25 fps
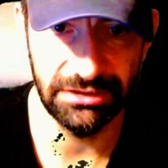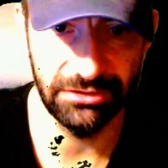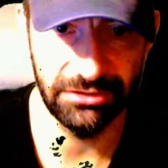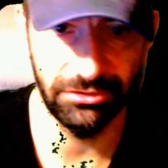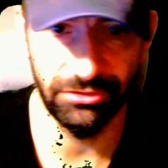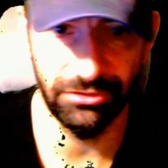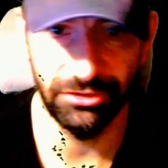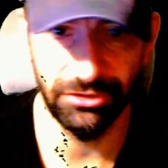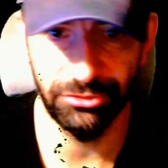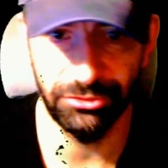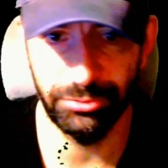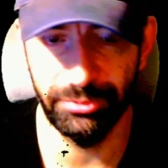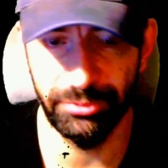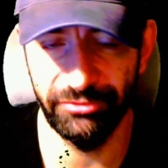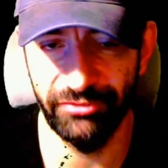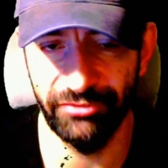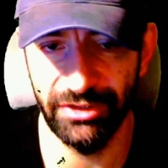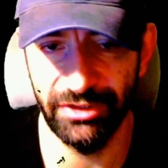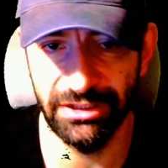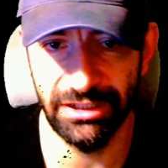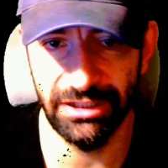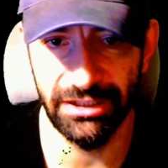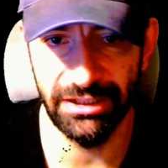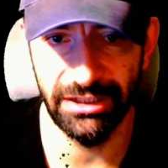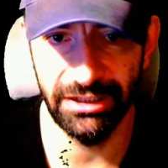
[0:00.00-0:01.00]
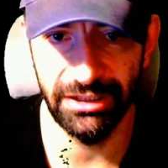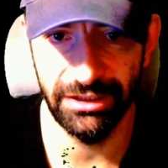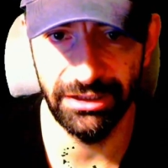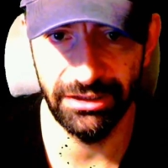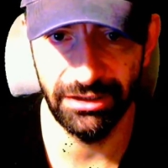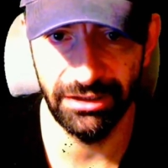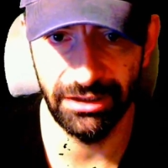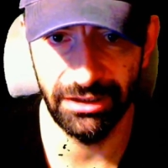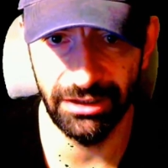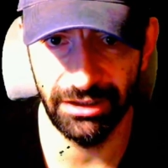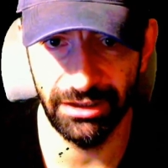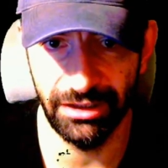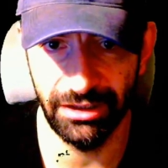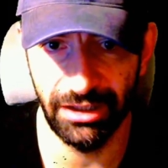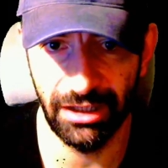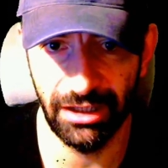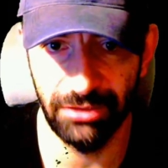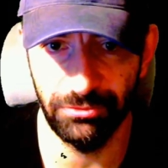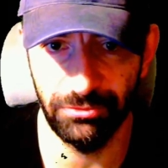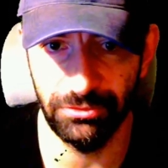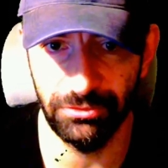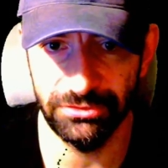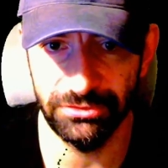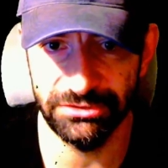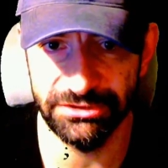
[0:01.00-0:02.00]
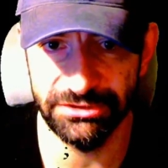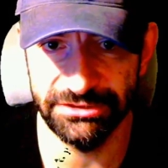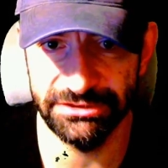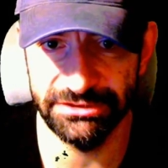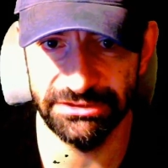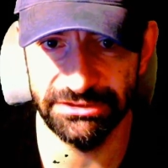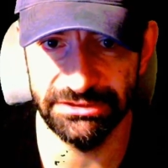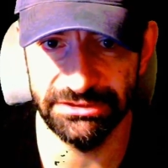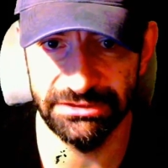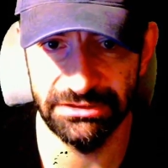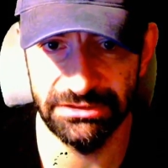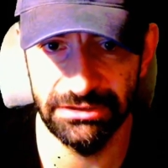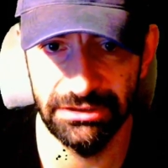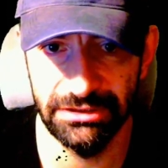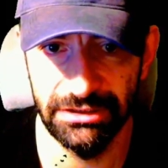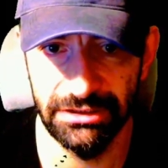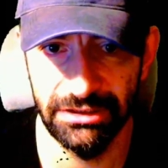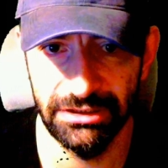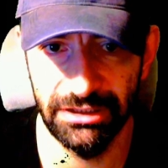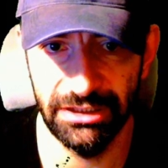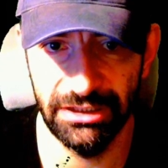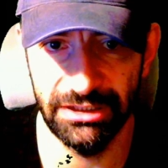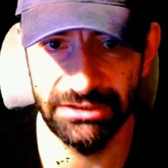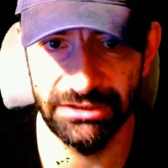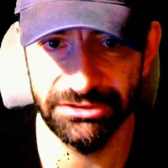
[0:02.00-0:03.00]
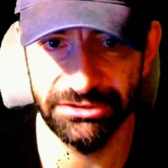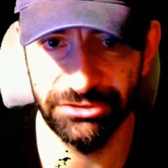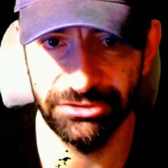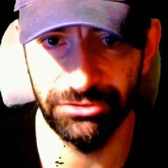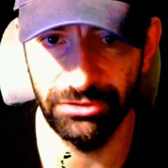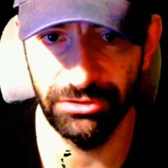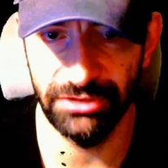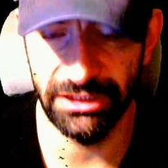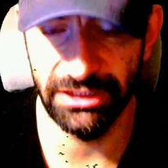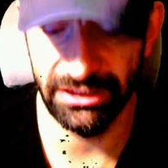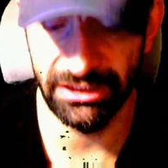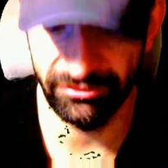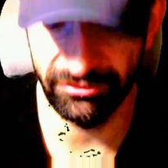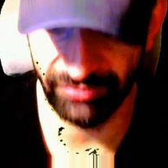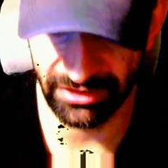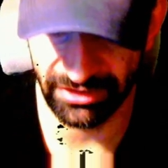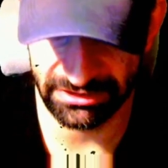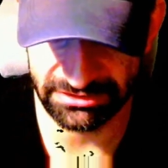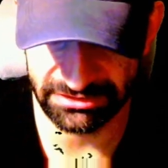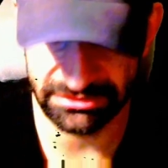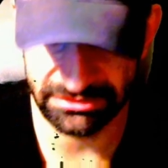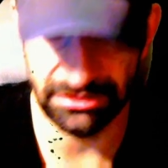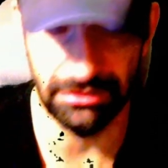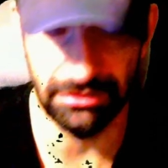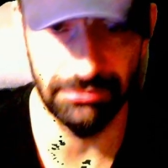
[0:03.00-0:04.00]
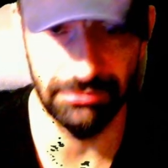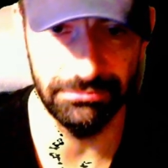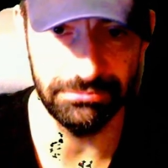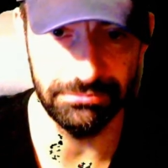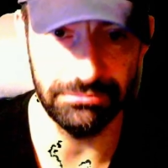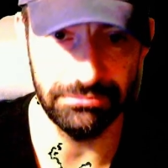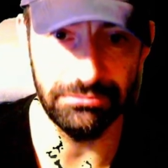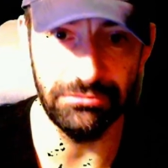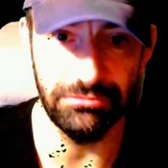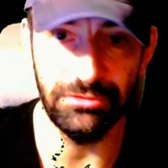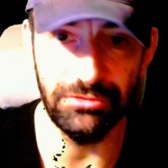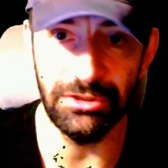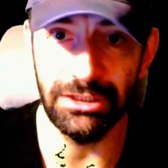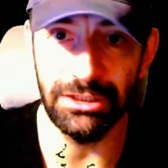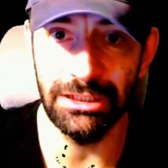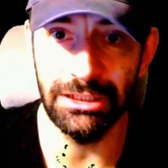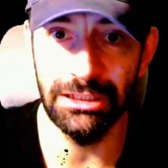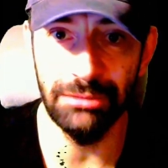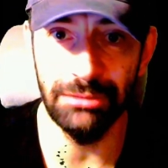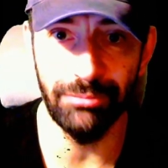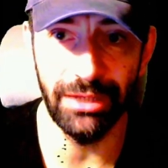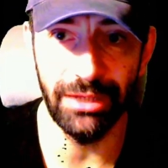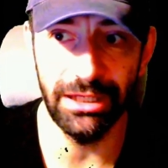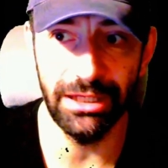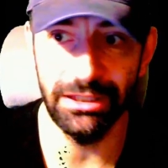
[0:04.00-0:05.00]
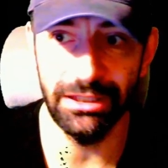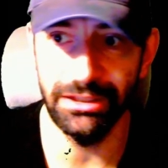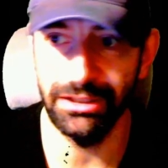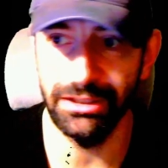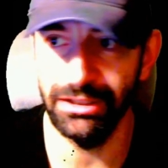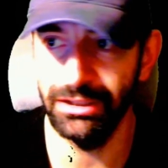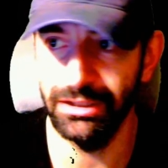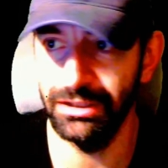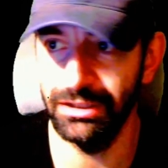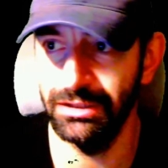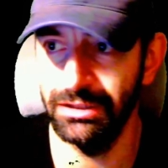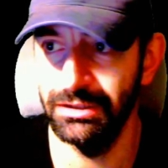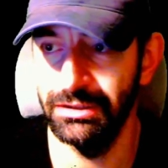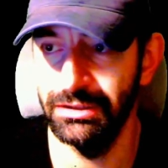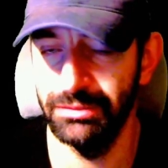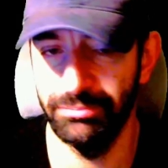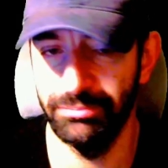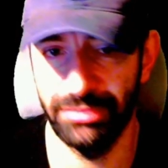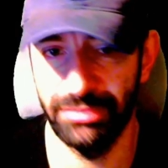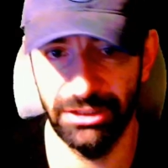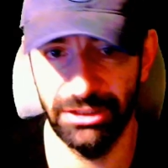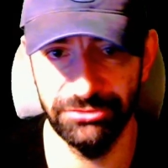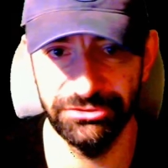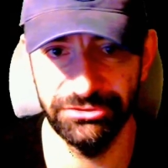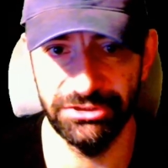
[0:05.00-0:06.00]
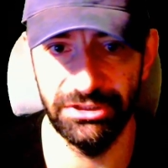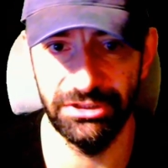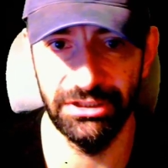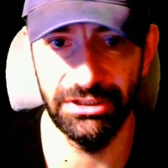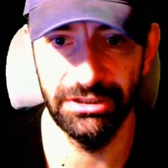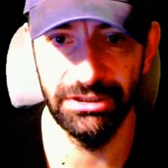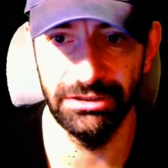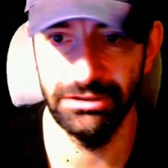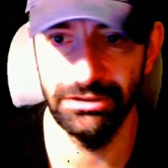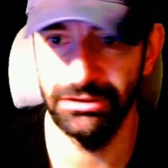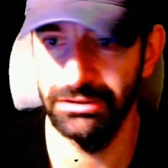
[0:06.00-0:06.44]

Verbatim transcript: in order to prevent any uh, unwanted uh, scrolling events in my uh, browser.